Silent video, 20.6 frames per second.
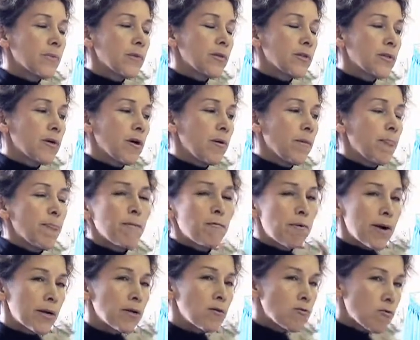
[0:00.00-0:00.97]
it called, the
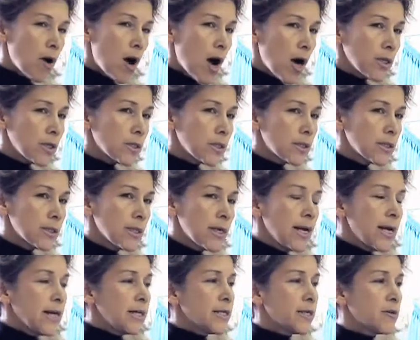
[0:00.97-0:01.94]
Red Cross
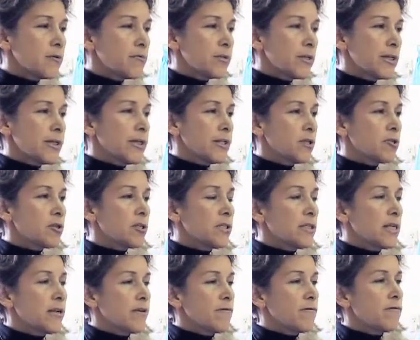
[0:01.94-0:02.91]
did a really
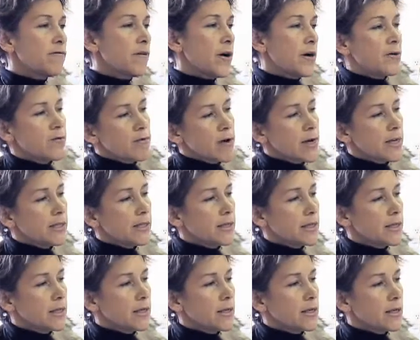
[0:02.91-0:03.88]
interesting
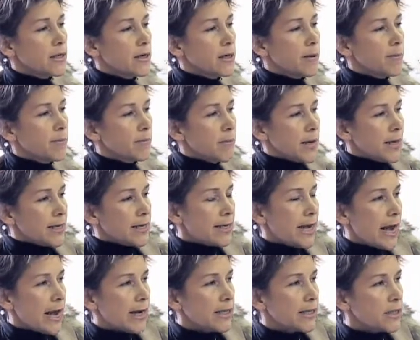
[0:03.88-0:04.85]
fundraising
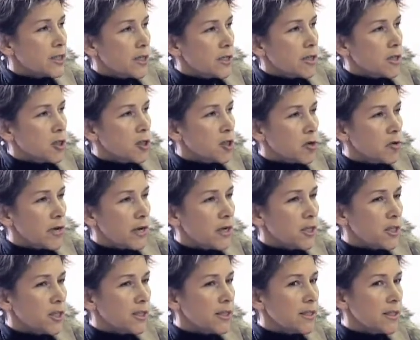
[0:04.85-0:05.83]
text
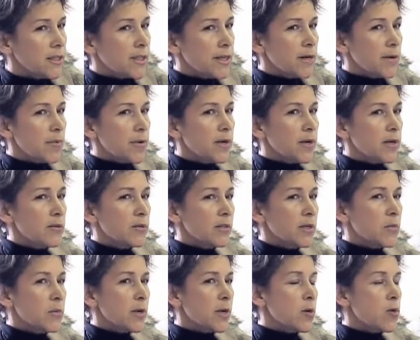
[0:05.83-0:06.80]
donations. Was
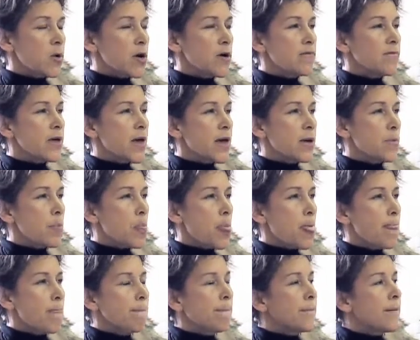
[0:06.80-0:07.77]
anybody aware of that?
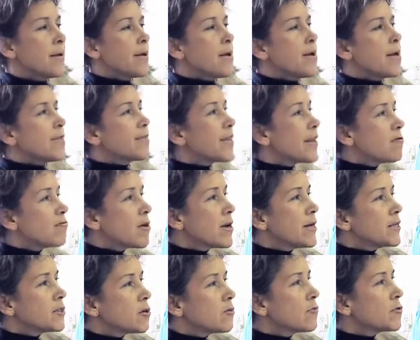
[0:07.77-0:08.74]
They
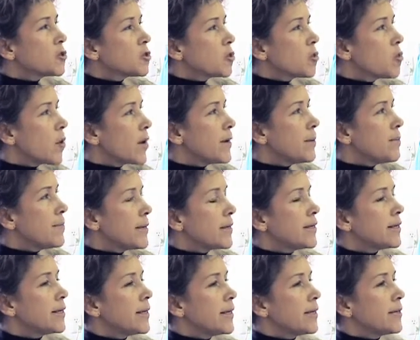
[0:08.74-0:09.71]
raised over 20
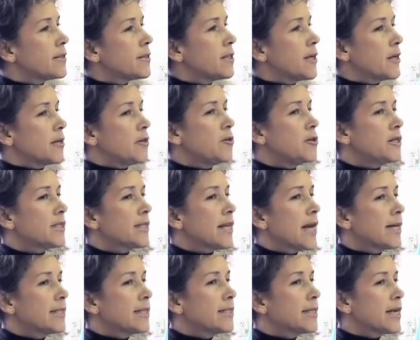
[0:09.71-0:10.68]
million, and you just
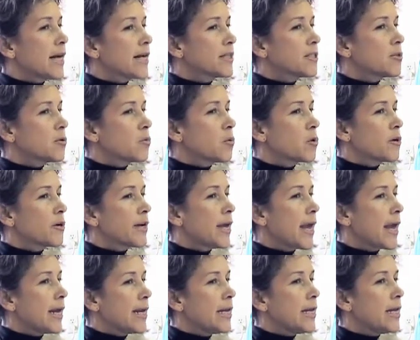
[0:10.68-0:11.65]
had to text the word
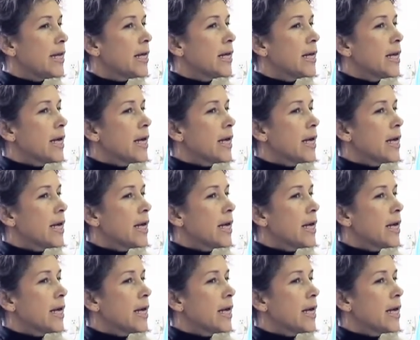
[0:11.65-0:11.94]
Haiti,